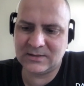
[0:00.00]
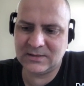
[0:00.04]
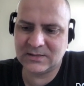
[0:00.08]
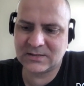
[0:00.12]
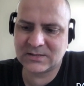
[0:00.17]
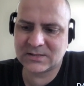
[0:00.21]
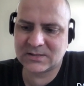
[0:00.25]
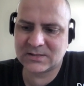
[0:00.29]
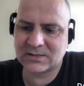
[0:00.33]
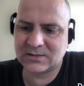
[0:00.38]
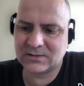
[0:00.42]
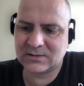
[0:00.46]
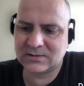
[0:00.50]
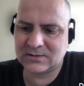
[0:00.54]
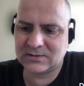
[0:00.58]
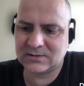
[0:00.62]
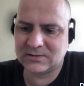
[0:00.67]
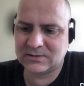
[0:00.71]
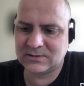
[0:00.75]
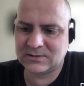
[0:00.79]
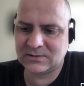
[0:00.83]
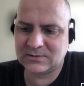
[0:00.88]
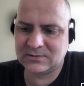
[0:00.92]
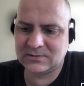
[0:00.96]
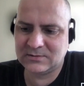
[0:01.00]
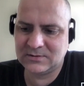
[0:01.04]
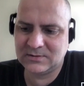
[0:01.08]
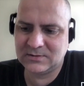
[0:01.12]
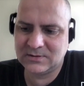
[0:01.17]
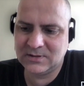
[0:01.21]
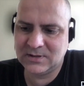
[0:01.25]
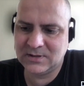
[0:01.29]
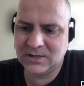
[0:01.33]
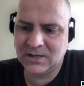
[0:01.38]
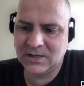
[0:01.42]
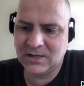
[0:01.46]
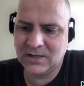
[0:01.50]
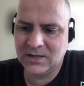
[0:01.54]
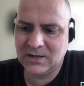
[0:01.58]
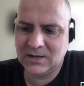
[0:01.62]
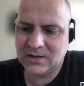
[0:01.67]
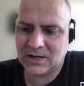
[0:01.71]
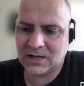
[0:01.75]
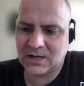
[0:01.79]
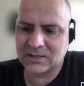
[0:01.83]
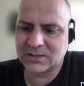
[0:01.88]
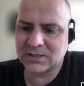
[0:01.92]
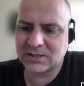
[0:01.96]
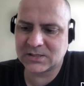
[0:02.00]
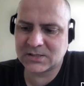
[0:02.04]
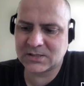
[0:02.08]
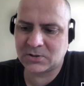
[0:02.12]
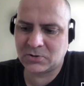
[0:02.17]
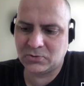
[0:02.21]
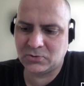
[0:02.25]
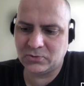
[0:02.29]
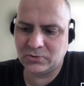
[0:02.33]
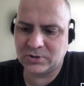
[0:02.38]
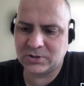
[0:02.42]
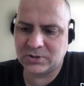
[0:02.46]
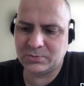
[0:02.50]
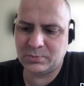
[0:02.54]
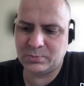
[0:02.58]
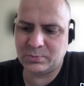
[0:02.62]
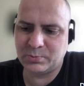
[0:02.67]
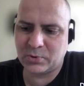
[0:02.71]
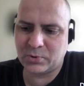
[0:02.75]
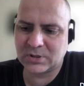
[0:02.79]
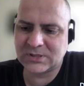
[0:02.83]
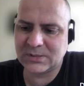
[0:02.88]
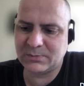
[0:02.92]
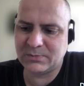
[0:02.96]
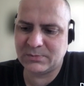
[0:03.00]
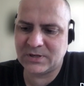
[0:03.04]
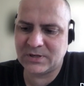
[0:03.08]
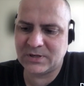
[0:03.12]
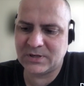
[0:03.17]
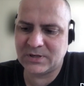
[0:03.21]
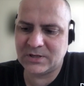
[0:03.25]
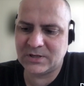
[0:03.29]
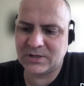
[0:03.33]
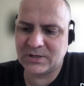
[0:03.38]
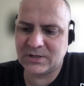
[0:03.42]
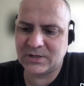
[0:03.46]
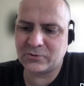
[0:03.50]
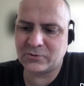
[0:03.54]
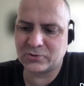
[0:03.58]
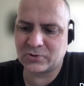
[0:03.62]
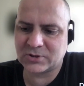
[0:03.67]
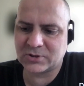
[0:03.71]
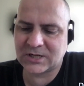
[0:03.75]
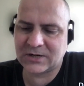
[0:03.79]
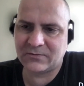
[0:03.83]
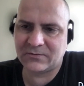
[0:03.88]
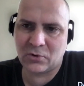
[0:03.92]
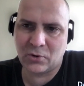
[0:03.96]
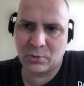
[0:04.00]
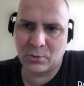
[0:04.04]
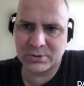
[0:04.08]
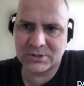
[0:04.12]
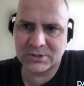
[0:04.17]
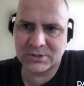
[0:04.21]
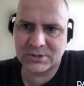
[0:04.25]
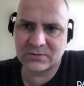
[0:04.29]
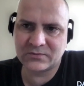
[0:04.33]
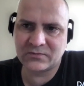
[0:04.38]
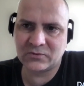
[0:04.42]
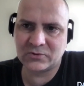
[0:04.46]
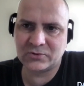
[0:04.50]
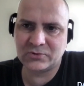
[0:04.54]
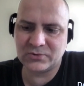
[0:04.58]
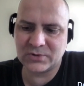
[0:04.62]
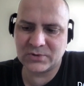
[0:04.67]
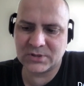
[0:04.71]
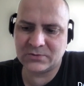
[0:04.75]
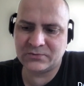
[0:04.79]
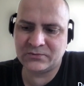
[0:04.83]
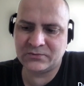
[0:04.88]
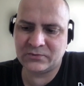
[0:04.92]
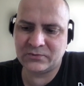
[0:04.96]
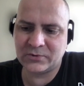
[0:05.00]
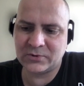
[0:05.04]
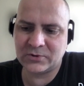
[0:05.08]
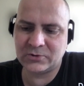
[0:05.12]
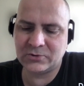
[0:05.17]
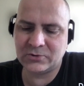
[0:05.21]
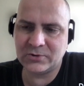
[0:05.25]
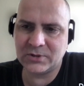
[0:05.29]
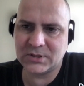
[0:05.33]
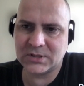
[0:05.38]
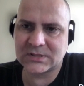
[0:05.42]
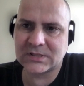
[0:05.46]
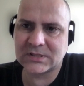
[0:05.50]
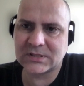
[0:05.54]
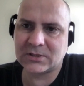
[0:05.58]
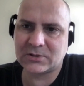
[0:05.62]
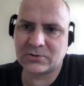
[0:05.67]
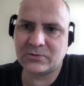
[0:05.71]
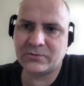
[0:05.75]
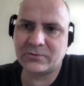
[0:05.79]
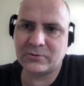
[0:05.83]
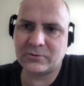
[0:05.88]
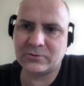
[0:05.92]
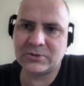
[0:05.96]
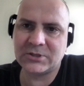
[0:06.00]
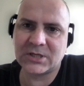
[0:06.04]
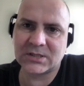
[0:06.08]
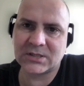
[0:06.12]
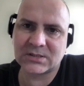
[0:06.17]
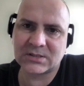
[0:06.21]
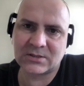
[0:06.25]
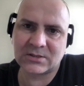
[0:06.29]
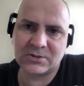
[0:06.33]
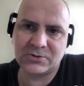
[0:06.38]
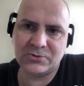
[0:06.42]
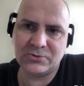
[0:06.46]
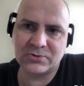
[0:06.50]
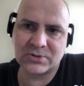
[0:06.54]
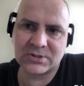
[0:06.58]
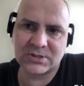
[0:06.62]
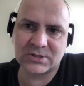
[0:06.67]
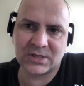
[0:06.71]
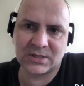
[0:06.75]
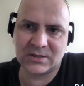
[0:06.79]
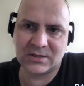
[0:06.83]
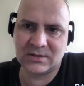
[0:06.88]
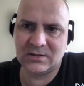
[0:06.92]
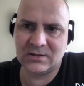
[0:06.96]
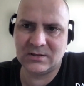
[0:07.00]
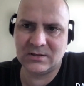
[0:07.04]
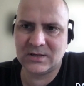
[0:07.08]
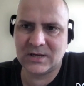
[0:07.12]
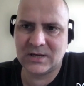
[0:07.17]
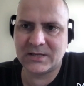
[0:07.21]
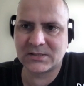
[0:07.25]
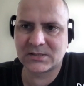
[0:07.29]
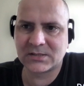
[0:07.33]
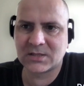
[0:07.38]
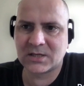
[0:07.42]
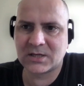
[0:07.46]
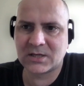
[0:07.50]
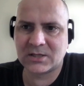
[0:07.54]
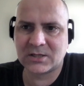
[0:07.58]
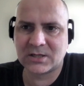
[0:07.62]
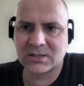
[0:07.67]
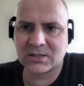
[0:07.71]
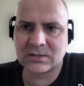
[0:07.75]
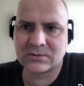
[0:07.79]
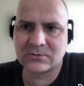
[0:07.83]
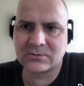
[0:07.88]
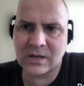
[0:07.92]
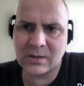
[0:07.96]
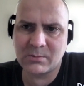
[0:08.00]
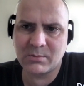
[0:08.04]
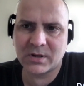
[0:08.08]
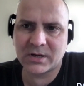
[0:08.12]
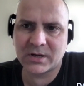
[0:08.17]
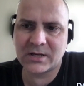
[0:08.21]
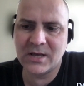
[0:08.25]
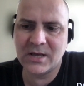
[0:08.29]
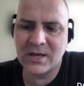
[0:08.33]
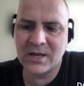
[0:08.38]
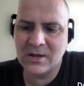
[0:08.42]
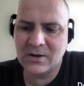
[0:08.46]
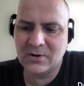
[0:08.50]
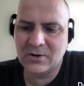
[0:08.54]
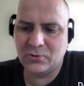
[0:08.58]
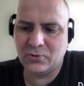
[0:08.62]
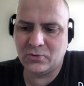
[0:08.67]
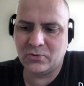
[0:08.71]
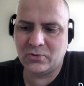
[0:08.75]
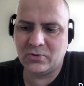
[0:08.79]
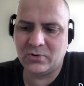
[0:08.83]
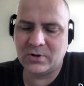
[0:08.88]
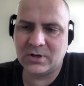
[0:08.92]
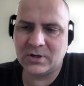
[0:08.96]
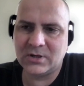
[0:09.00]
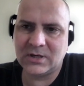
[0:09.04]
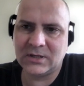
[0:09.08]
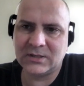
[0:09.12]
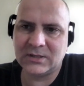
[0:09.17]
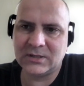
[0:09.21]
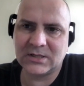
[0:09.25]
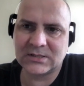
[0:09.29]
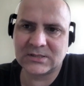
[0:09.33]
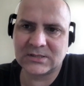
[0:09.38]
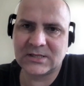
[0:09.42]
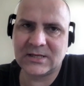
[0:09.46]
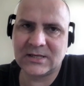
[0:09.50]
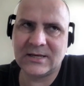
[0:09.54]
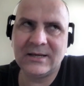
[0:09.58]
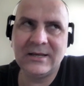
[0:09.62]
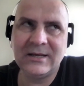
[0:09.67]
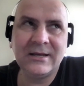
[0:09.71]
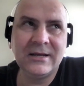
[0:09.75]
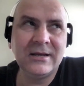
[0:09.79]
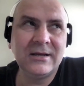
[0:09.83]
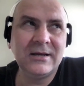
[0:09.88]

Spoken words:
It's under the hood. Possibly you will not have options for doing that. You will just use either another library or another